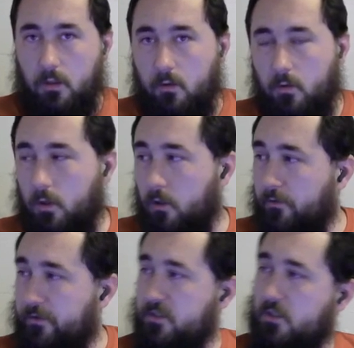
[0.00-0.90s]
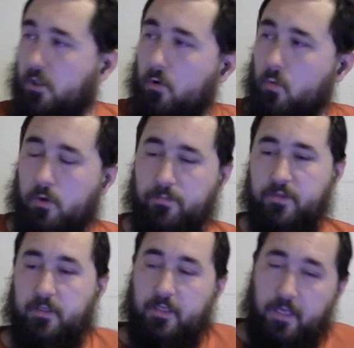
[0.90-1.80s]
Well, this glowworm
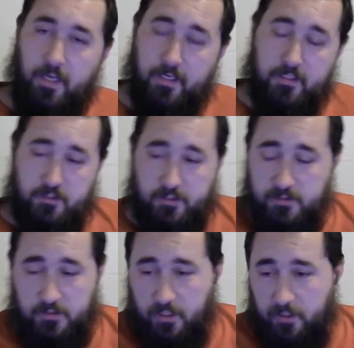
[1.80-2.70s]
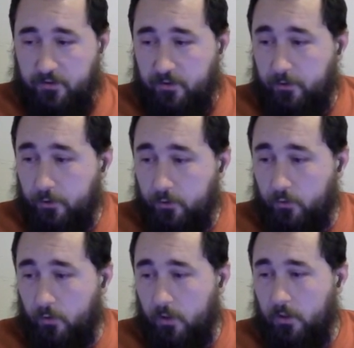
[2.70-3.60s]
thing actually isn't anything new.
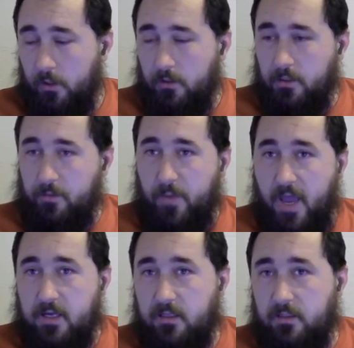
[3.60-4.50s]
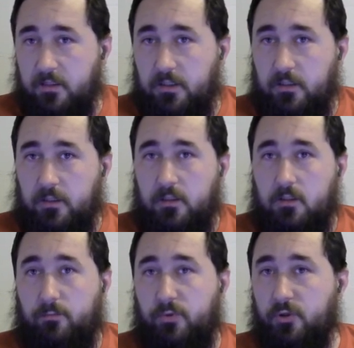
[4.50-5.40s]
Like back in the
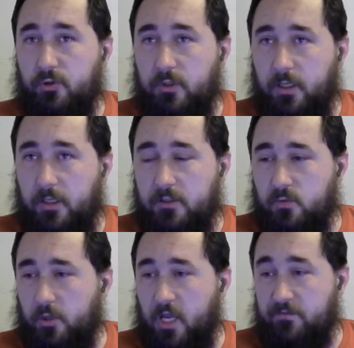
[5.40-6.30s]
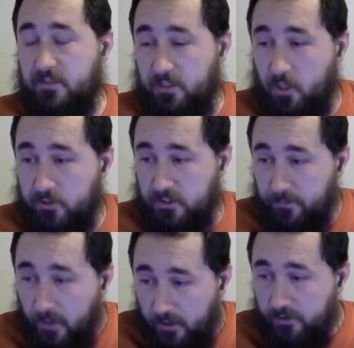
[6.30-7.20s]
computer days where you had
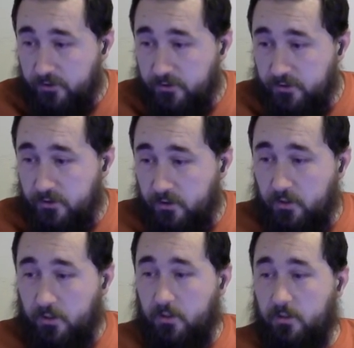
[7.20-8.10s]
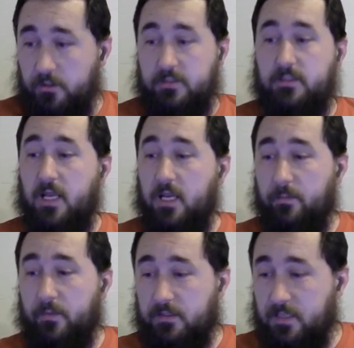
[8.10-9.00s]
CRT monitors, the
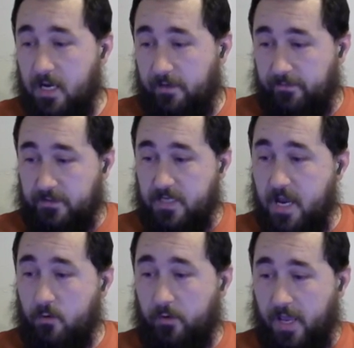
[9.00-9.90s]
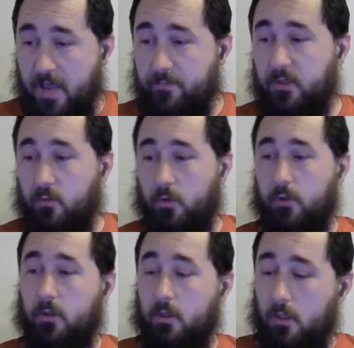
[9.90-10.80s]
same kind of attack would happen
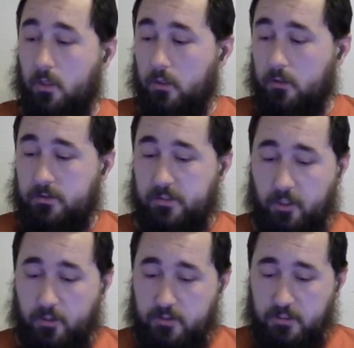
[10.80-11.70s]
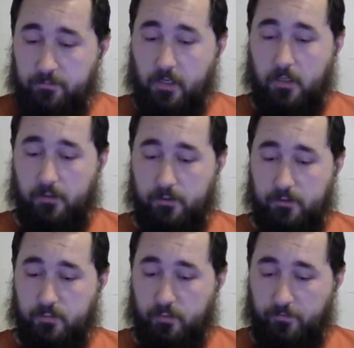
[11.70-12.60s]
where CRT
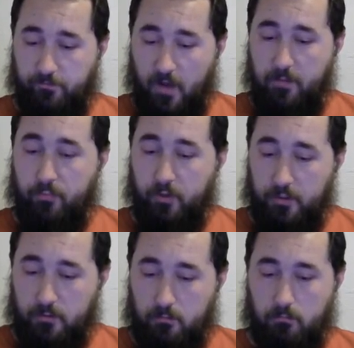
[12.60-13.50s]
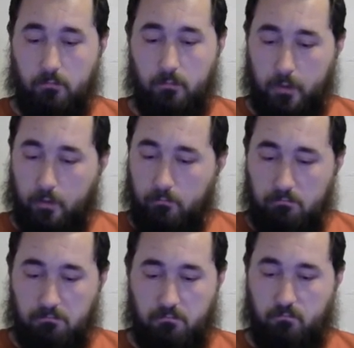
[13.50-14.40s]
monitors would vibrate like
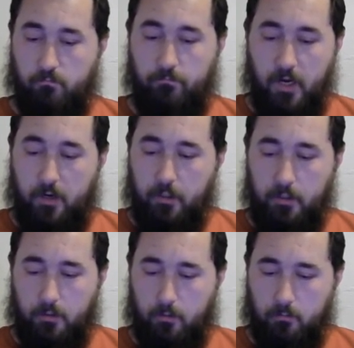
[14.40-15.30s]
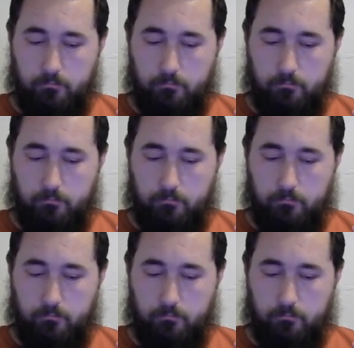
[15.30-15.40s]
very